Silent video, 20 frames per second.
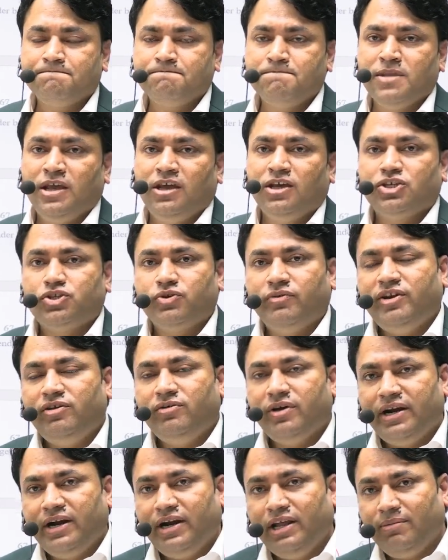So when you are
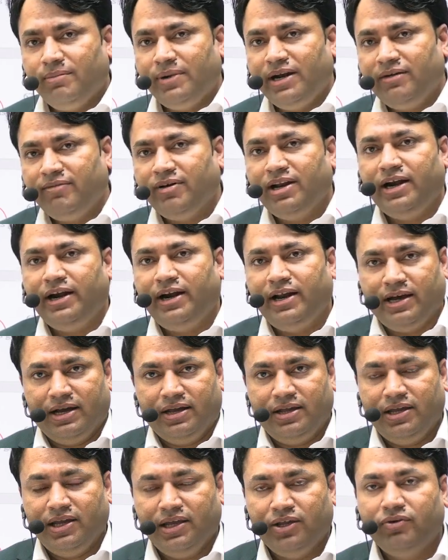reading medieval India,
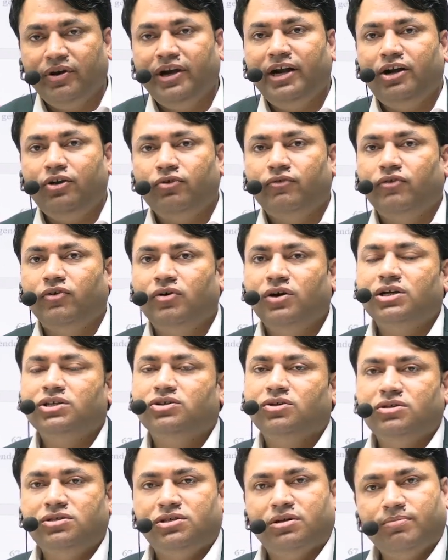you need to focus on
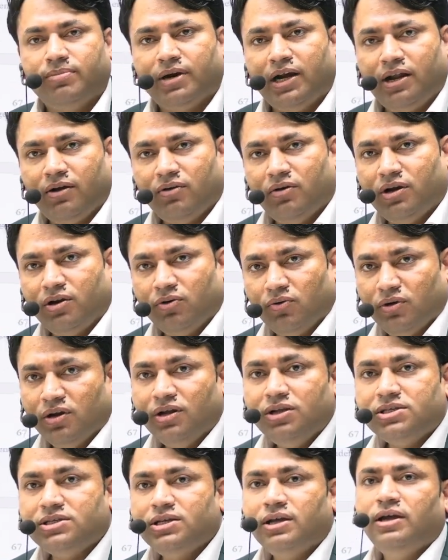some particular rulers,
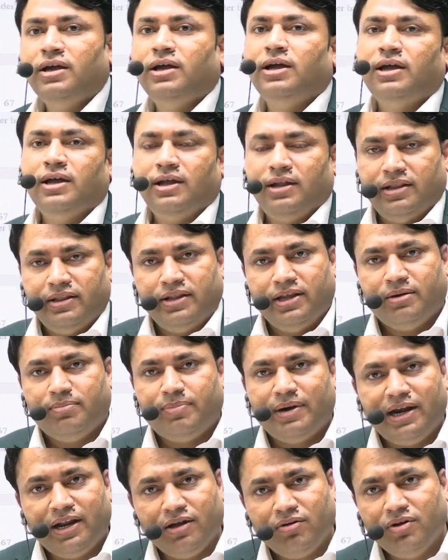their
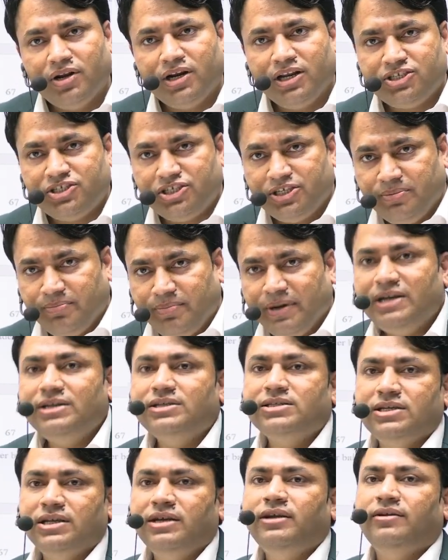particular achievements,
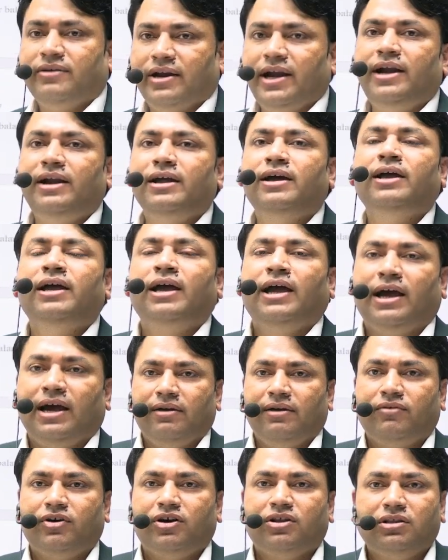right? And
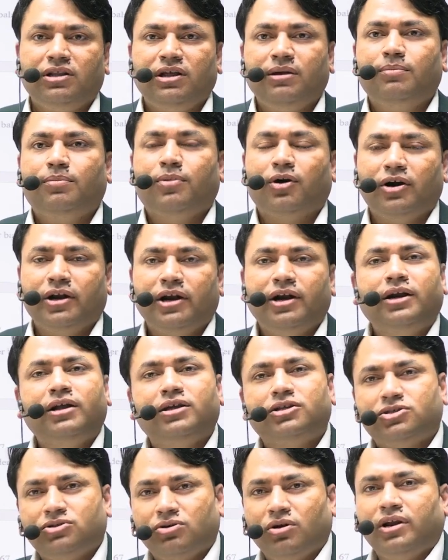the important
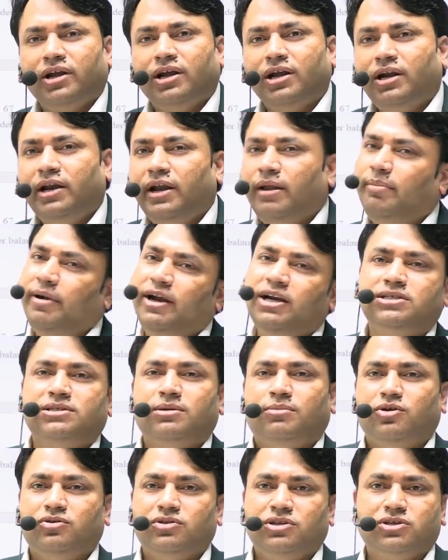historical debates about
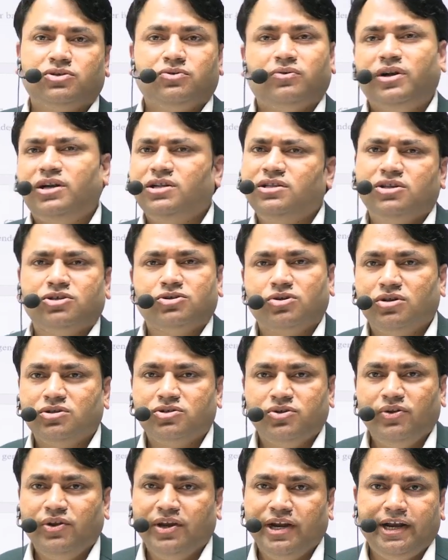this ruler? This also you
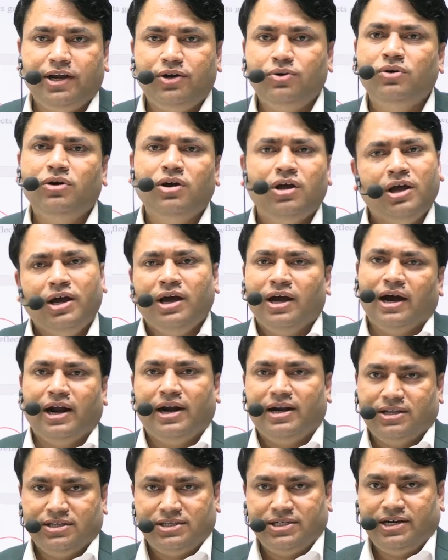need to
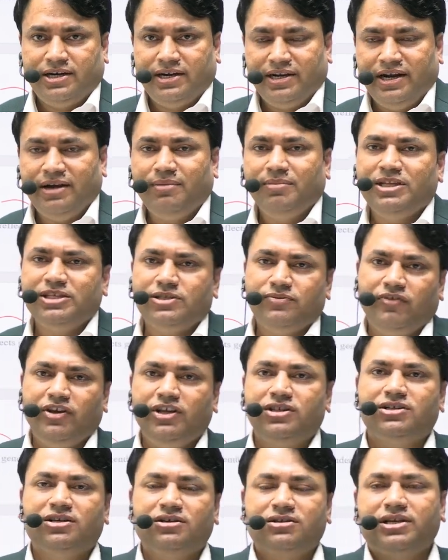understand. It means
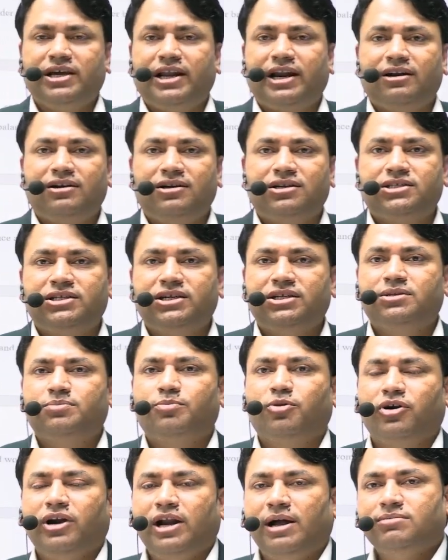features, characteristics,
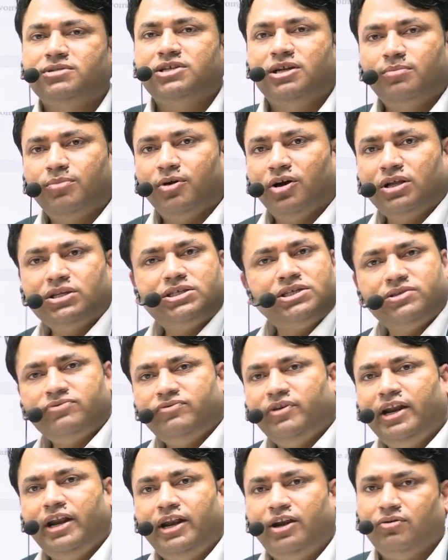programs and policies we need
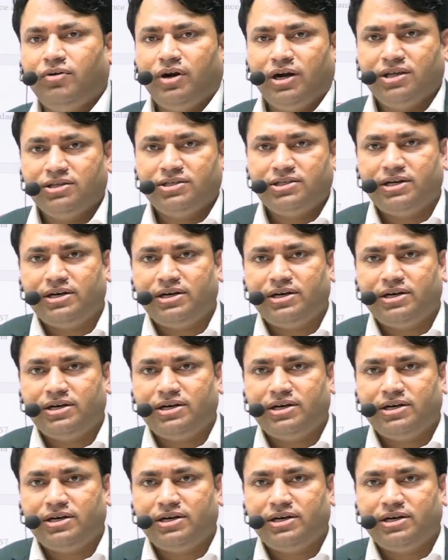to understand.